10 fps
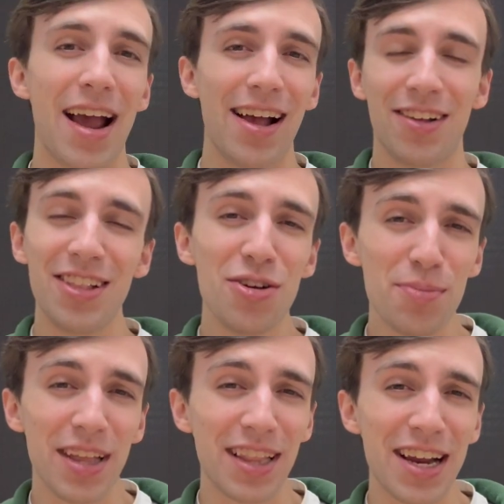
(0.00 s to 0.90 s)
a little
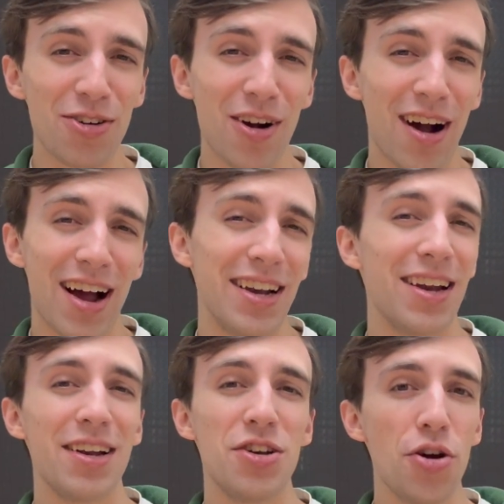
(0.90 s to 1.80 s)
bit later on,
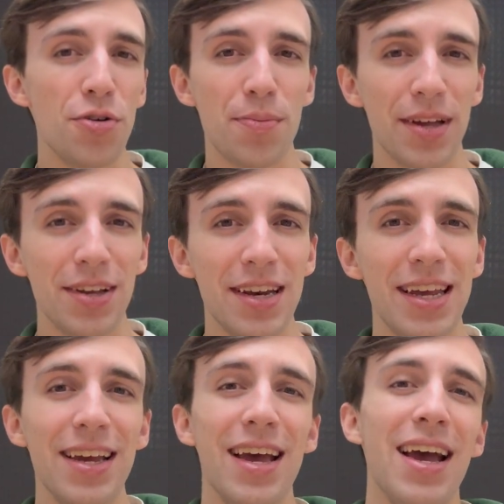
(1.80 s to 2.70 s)

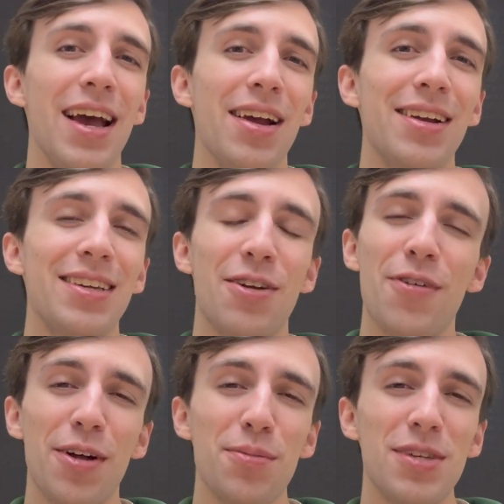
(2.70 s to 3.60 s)
Notability
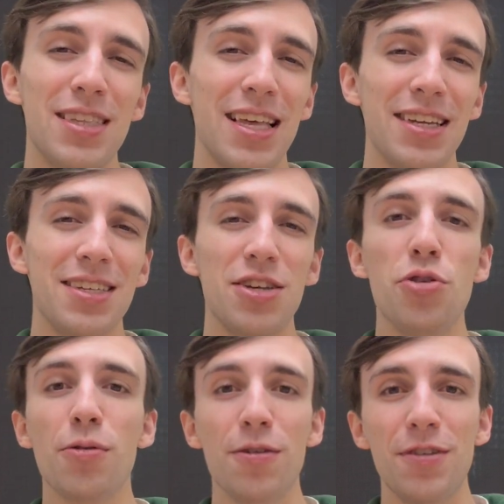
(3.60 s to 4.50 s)
developed this
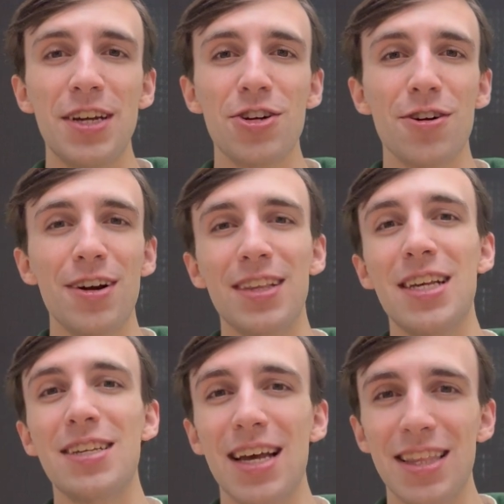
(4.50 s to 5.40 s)
newer feature, at
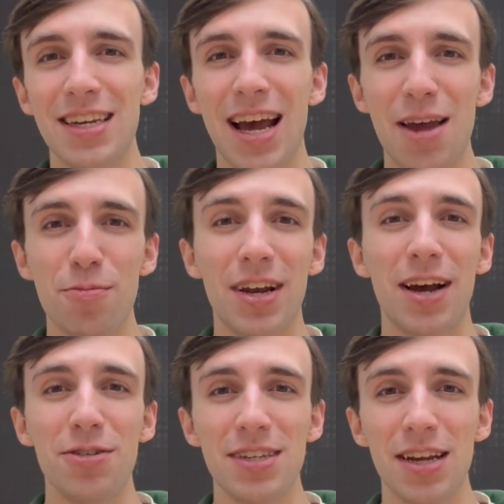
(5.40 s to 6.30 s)
least at the time when I
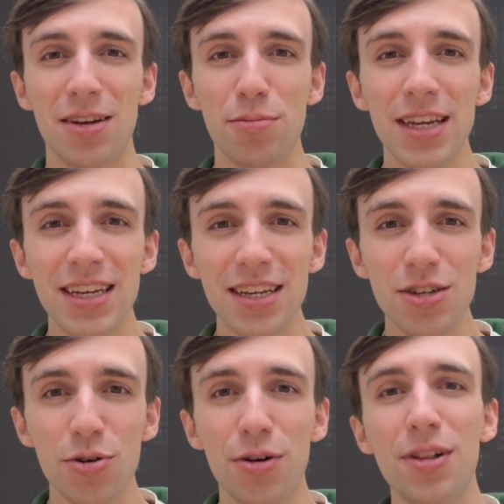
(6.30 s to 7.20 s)
was in PT
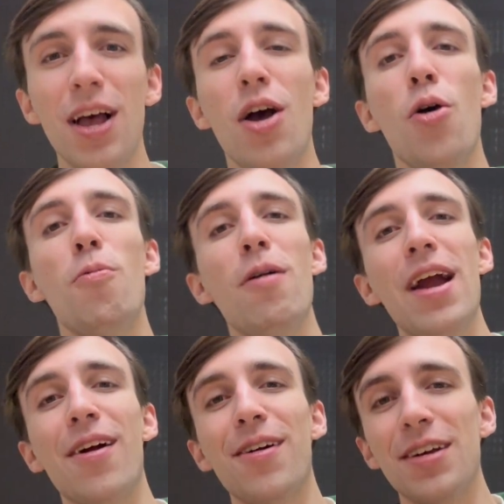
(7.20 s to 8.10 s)
school,
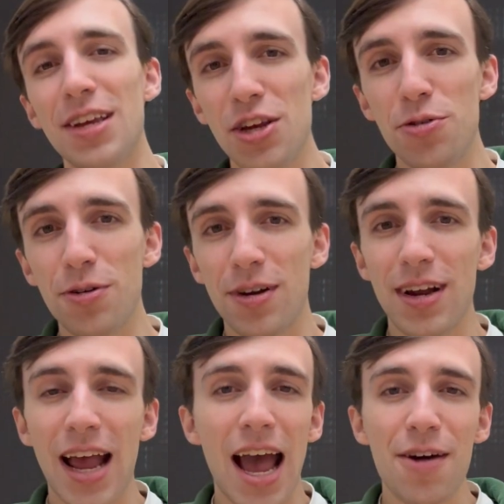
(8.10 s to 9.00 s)
where you
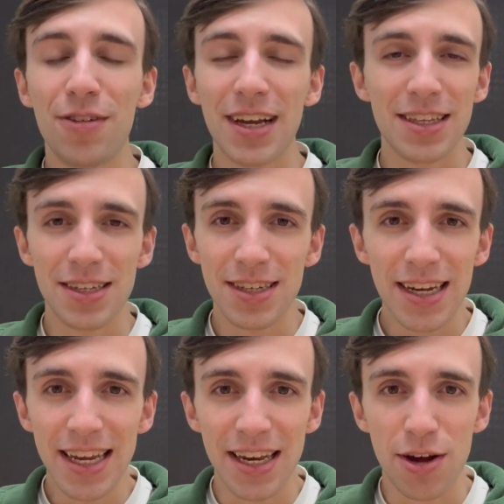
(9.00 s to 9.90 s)
have like this
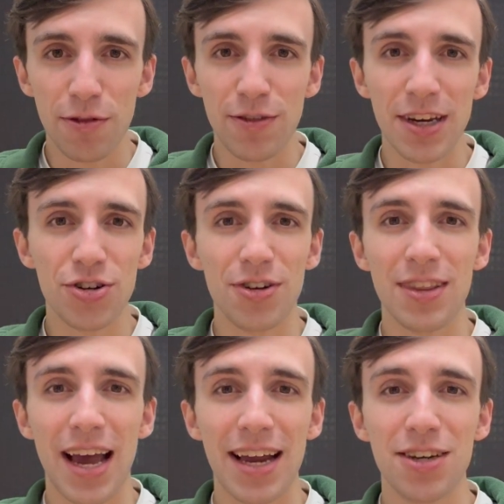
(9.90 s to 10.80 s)
sticky note feature
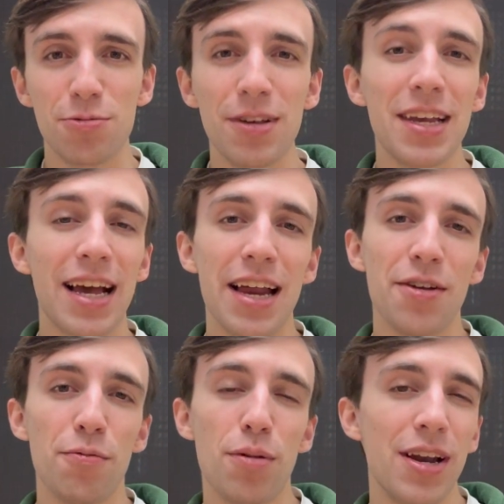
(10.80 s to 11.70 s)
that really kind
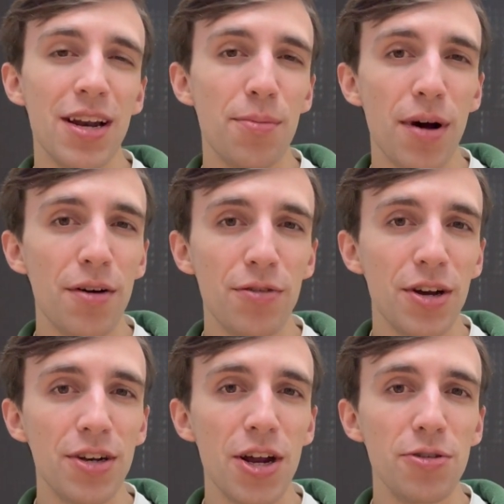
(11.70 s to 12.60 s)
of put it above
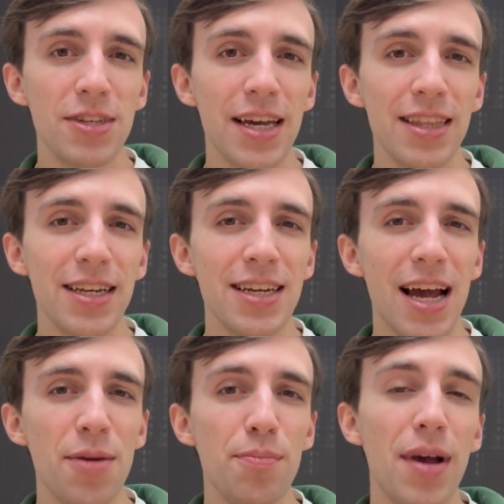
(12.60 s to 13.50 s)
GoodNotes at that
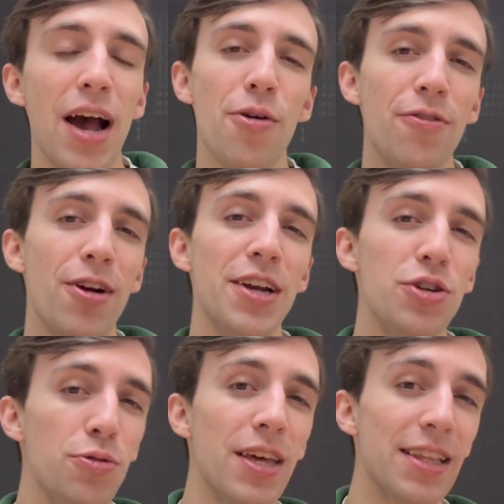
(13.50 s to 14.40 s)
time. However, I
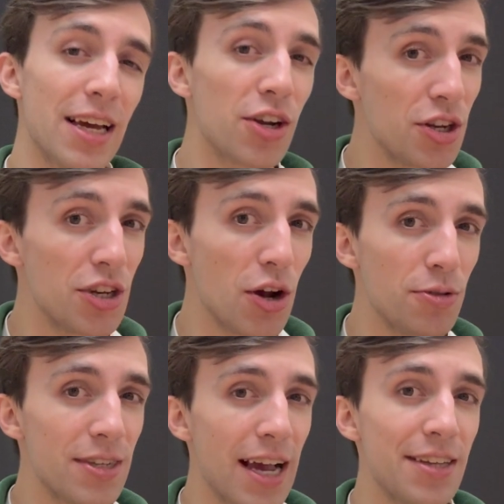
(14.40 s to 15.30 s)
do think that
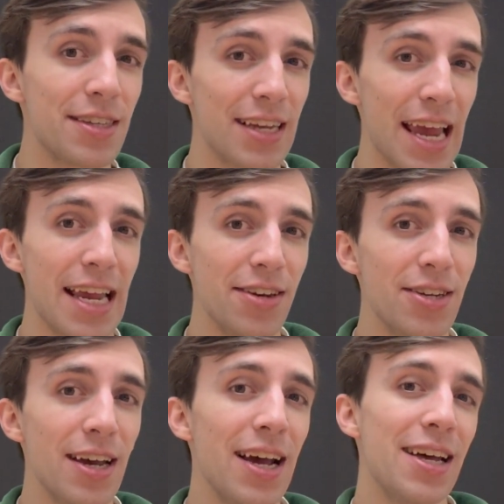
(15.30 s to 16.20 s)
GoodNotes has gained
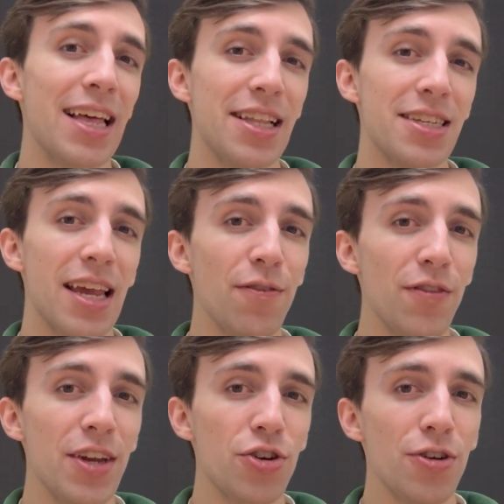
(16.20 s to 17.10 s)
that same
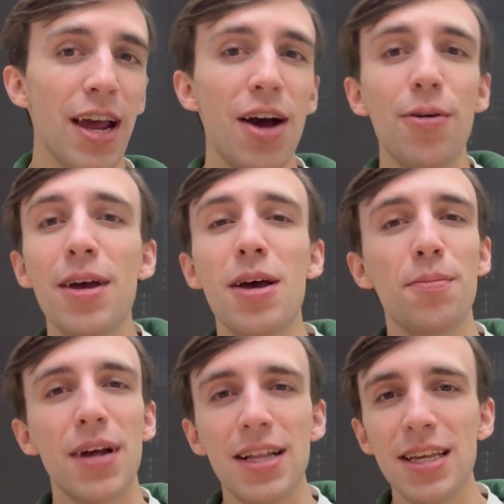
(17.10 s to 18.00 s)
feature now,
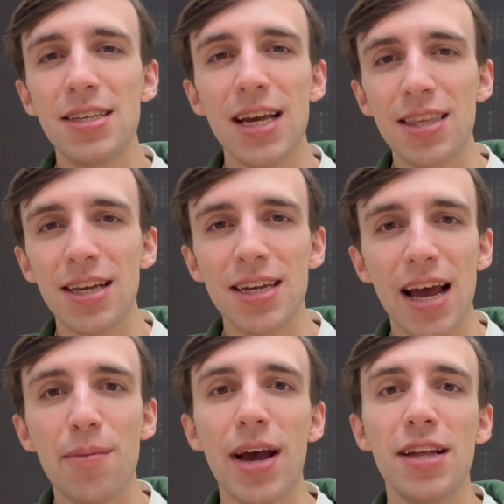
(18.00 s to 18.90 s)
but at least at that
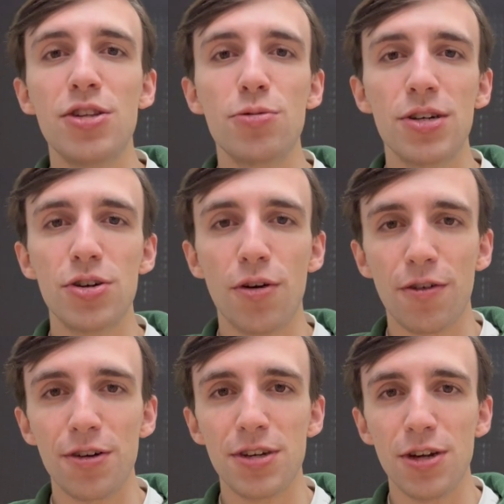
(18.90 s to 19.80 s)
time I had switched
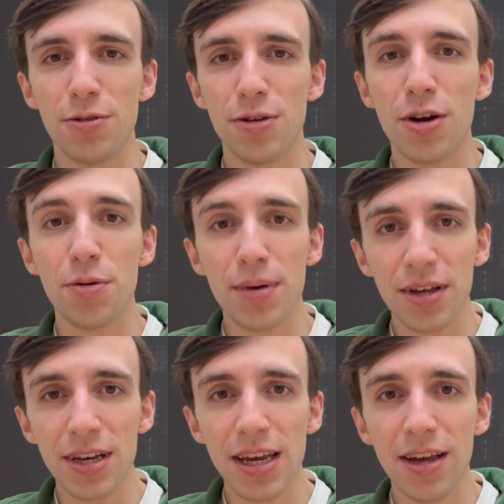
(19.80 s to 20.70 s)
over to
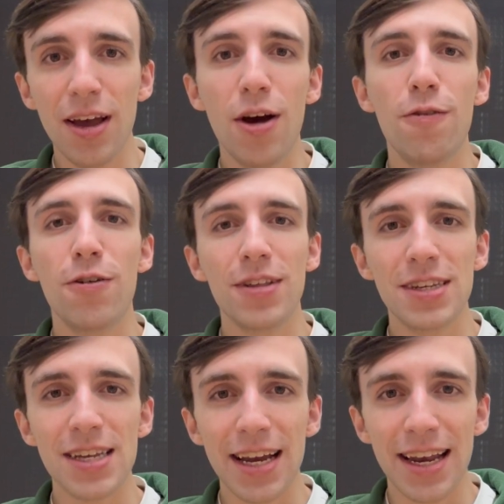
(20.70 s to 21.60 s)
Notability for the
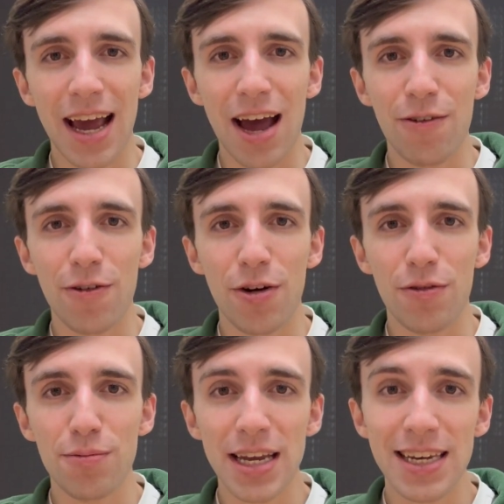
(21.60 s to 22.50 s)
second half
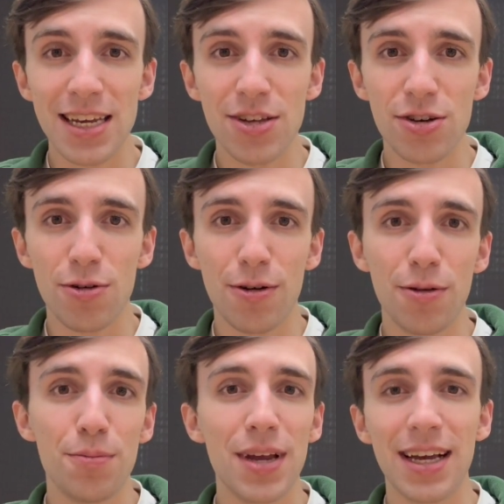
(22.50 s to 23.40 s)
of PT school
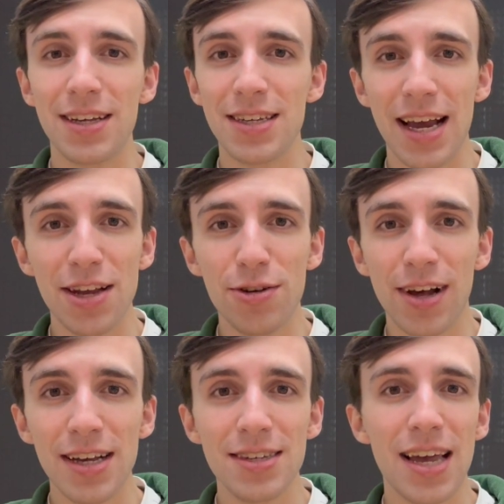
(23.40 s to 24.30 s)
because I
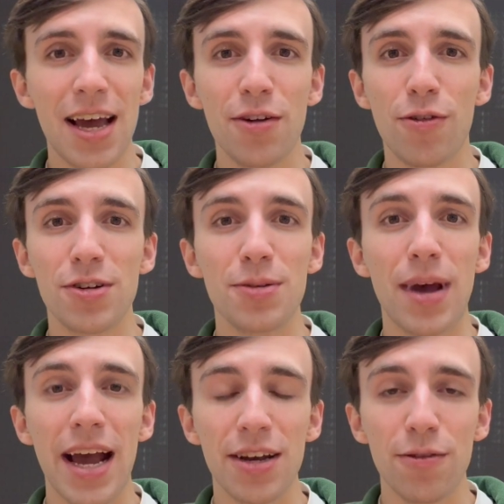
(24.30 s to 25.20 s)
utilized that for some
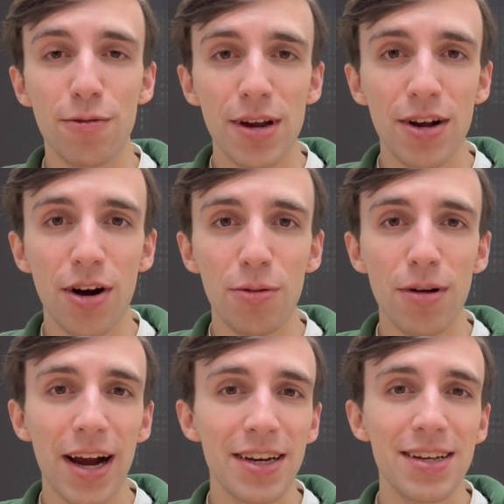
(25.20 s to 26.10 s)
active recall
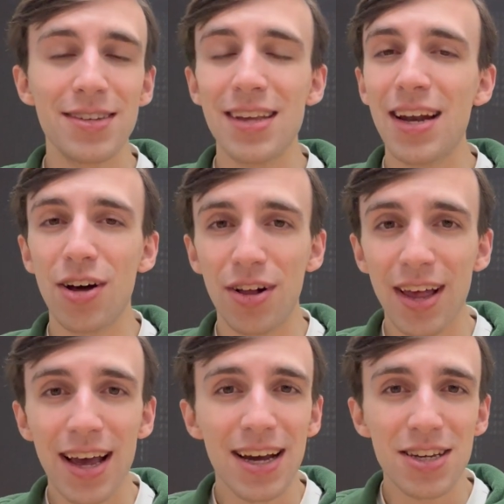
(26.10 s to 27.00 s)
practice that I'll
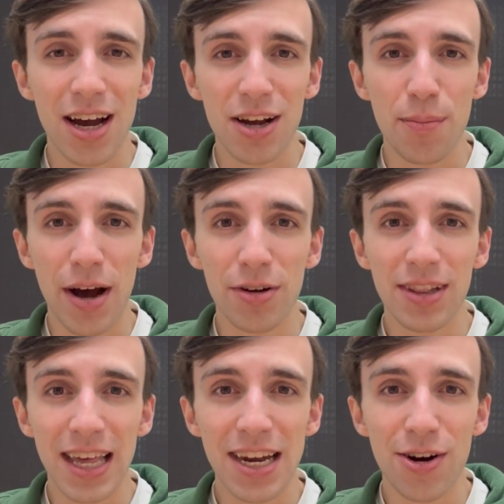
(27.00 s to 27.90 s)
talk about
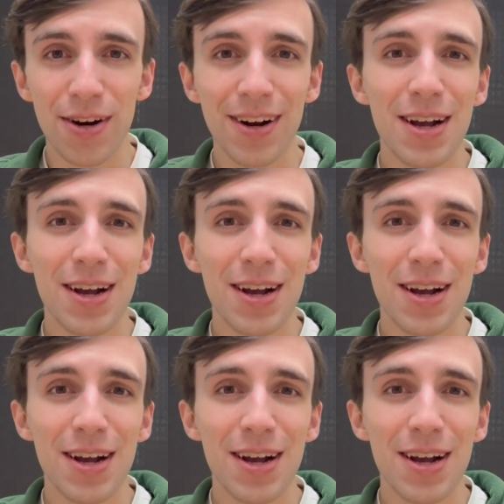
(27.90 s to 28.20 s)
later.